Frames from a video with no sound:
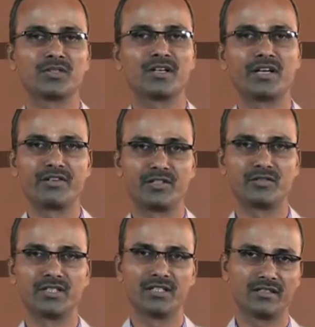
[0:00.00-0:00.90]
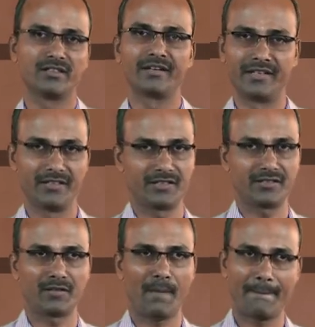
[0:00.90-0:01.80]
convey to the
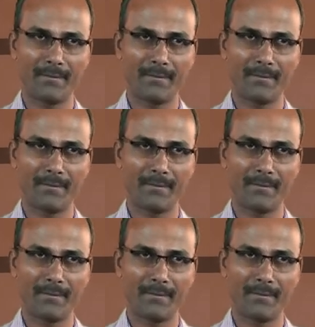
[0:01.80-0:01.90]
readers.